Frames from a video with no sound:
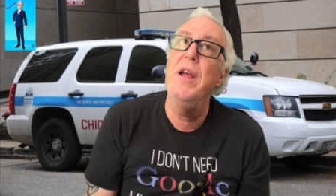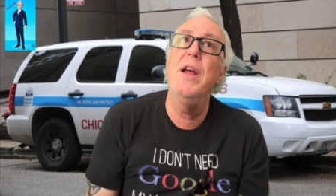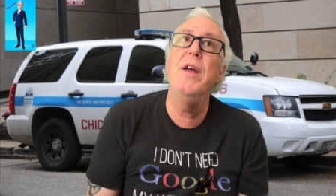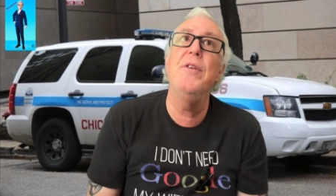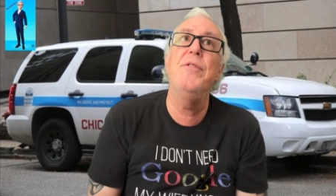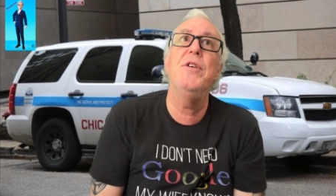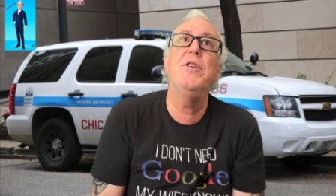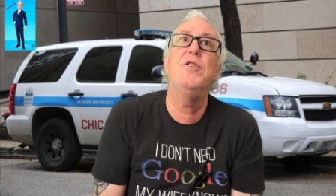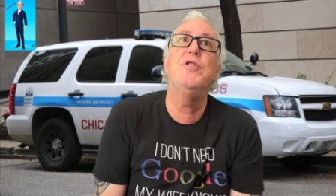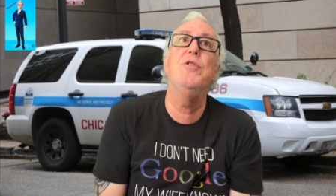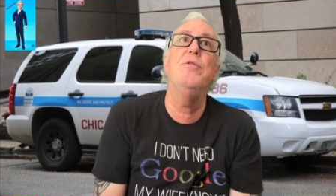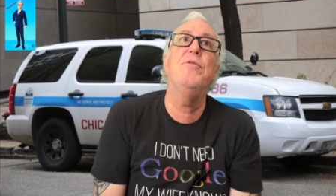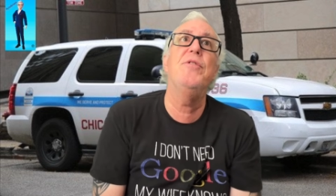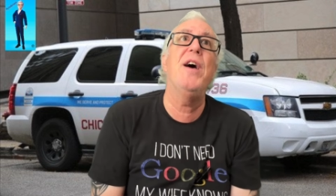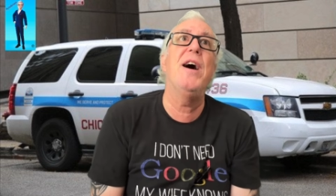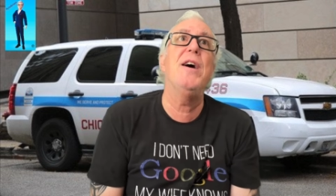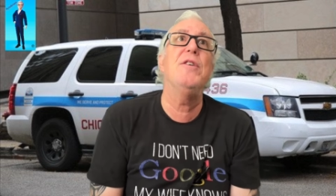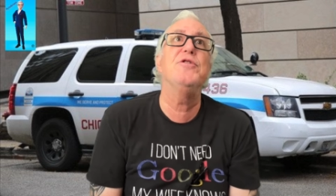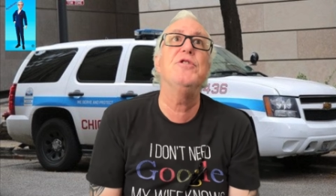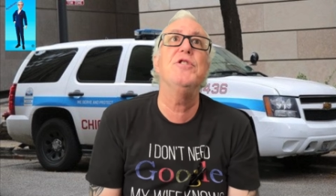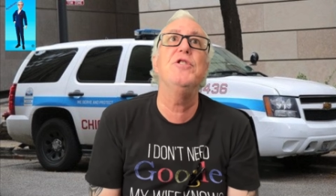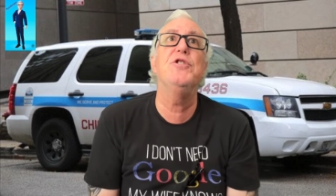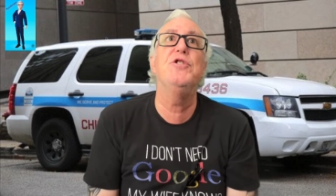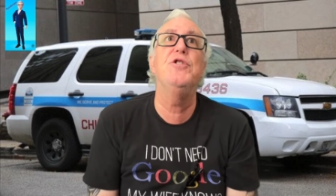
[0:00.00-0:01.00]
in the two
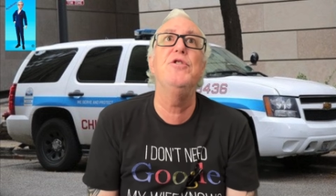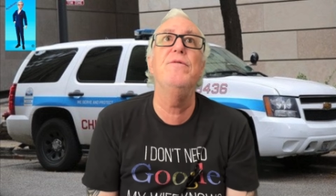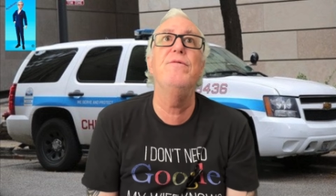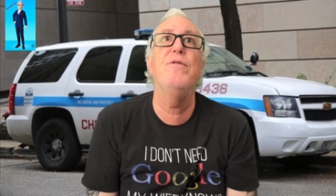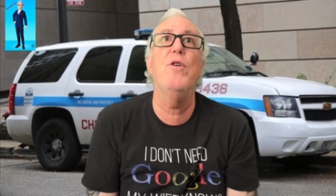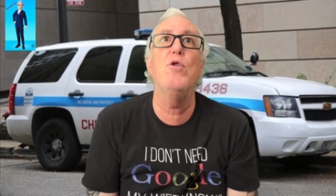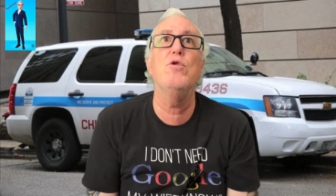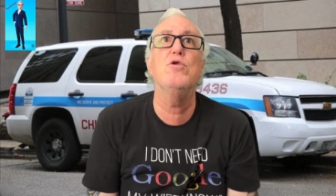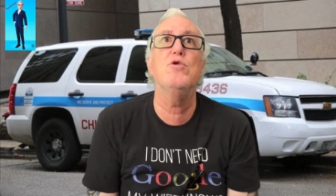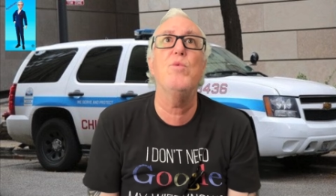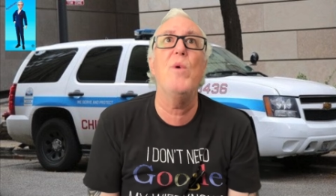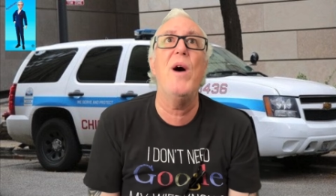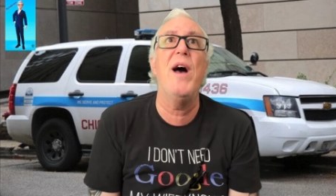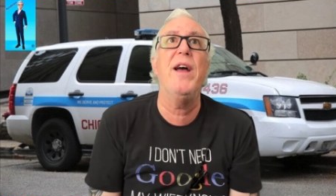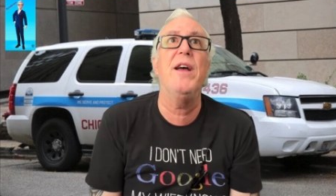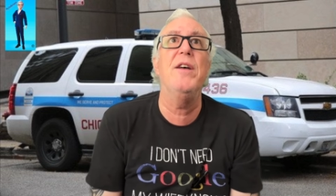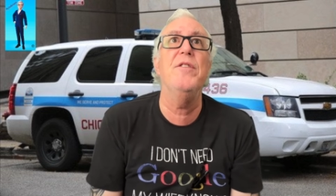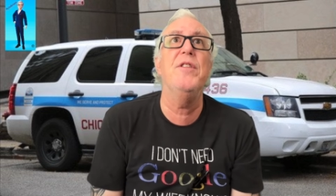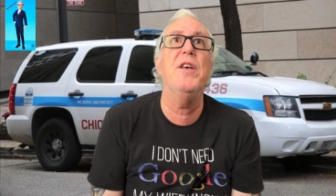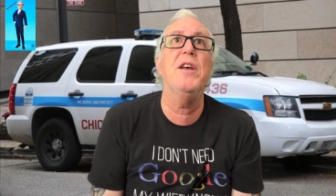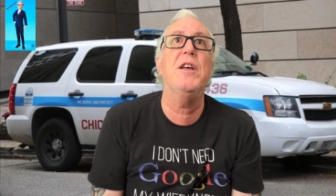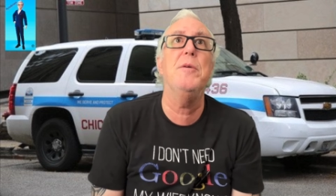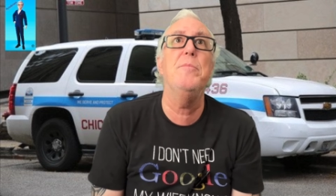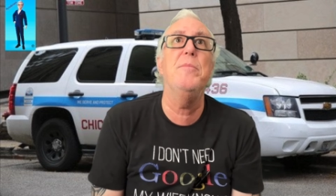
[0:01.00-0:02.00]
thousand two
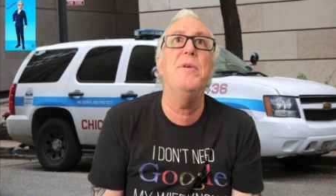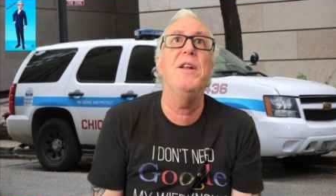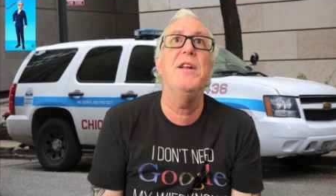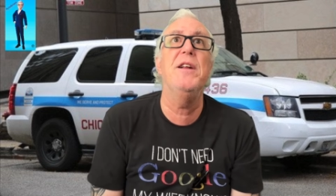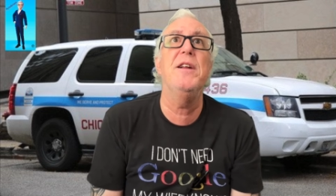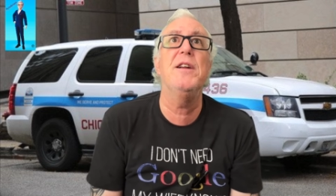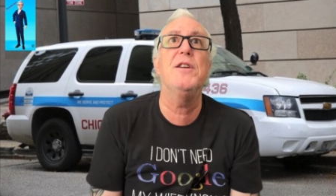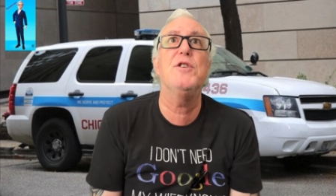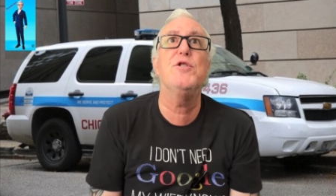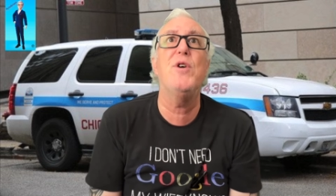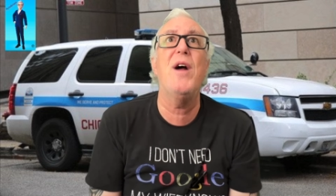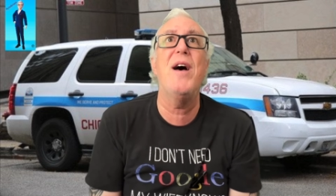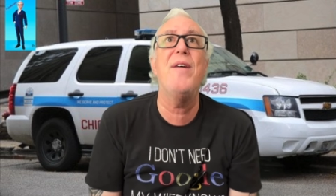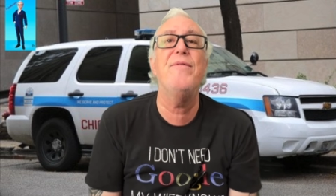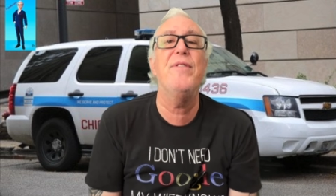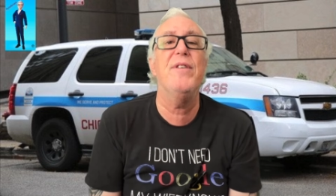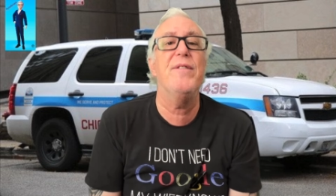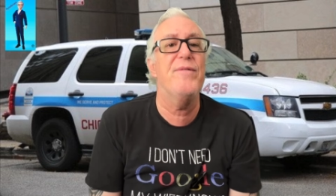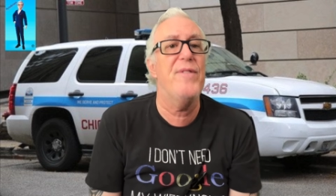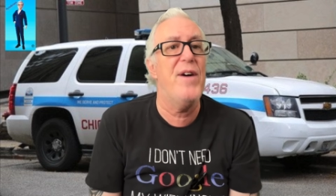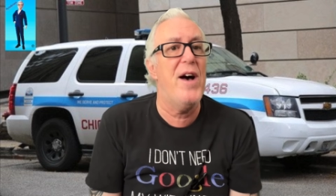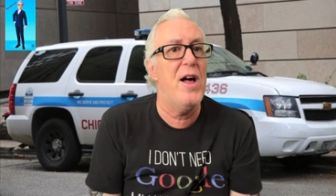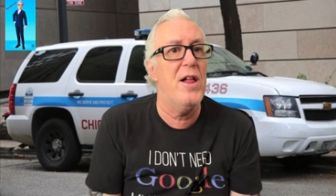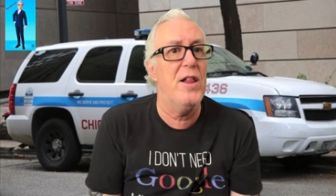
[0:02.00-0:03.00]
Volkswagen that committed a
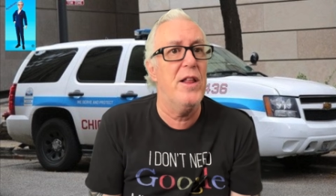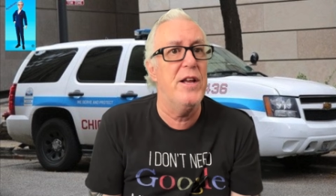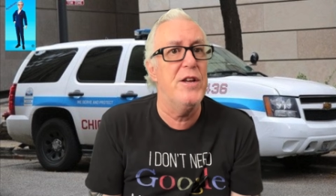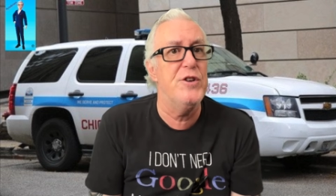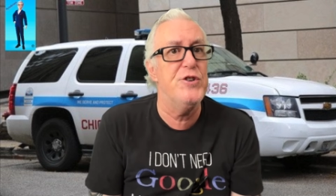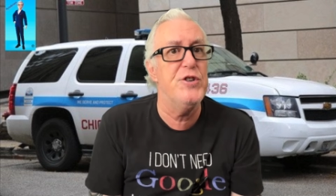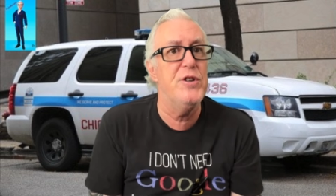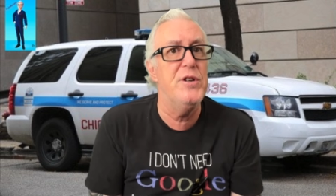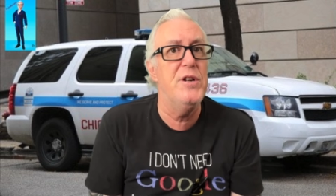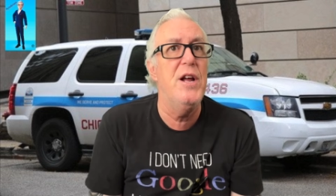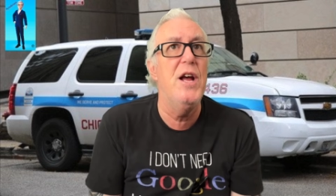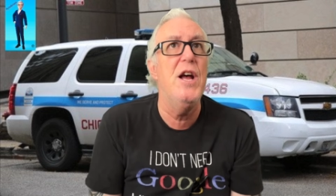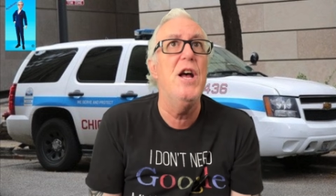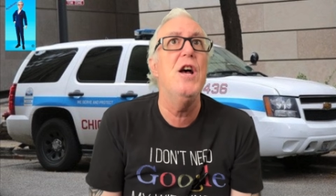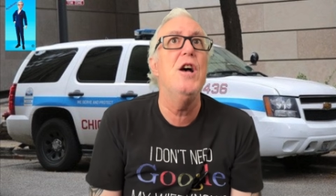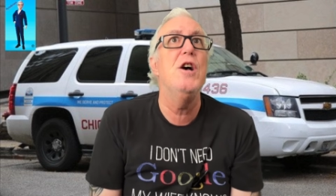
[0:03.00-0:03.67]
traffic violation,